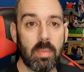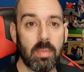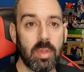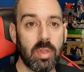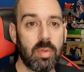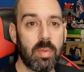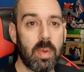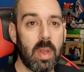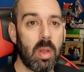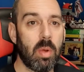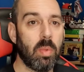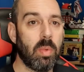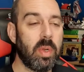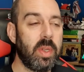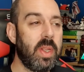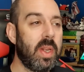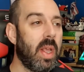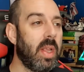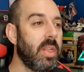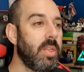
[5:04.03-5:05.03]
as well.
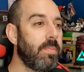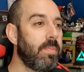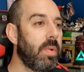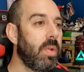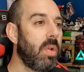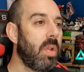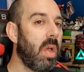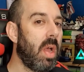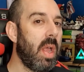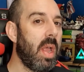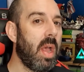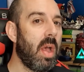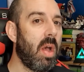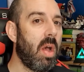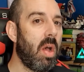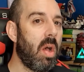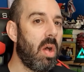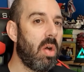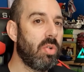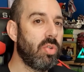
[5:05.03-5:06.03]
You know, he's put like
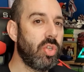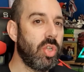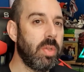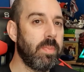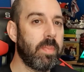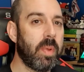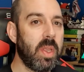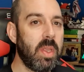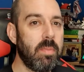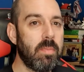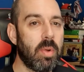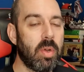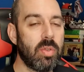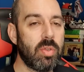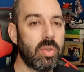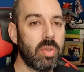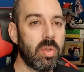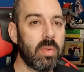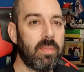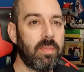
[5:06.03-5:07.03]
RGB
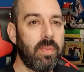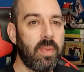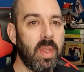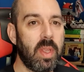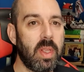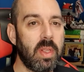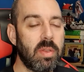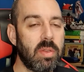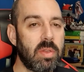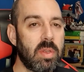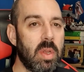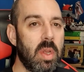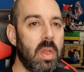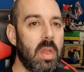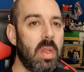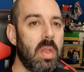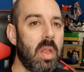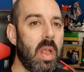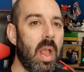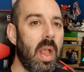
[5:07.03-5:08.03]
mods on things,
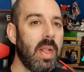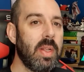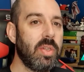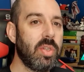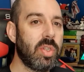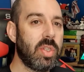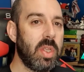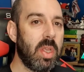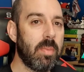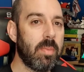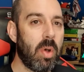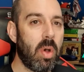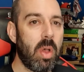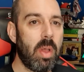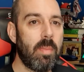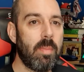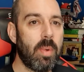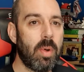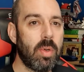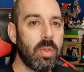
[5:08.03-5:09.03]

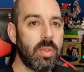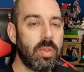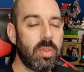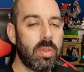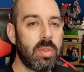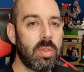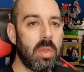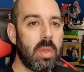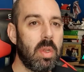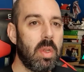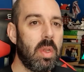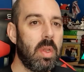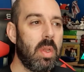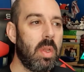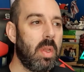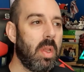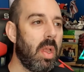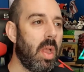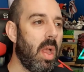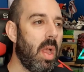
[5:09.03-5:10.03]
HDMI mods.
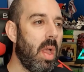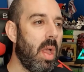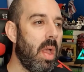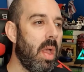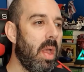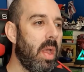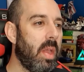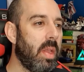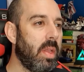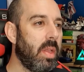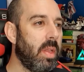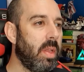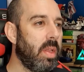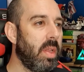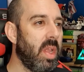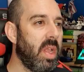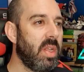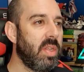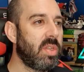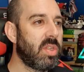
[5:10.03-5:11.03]

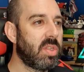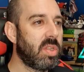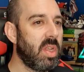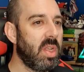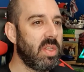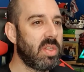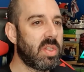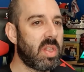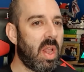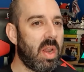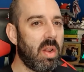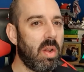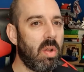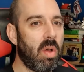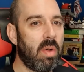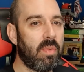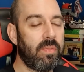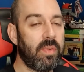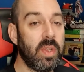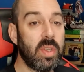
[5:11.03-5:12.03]
He's done a
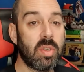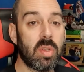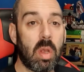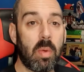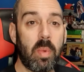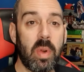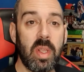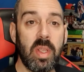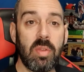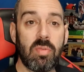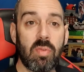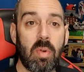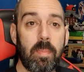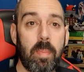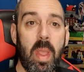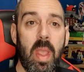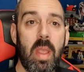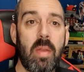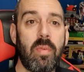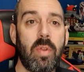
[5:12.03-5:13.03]
lot of things, like when he's
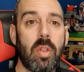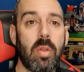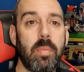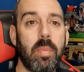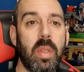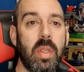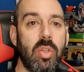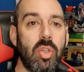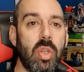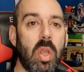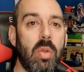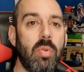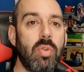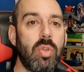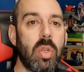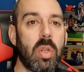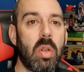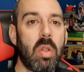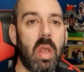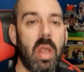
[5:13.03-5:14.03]
repairing them, he shows
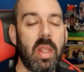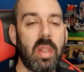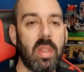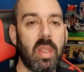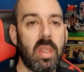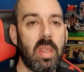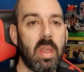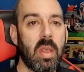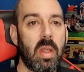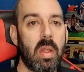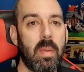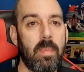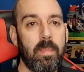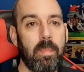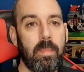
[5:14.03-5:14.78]
you like the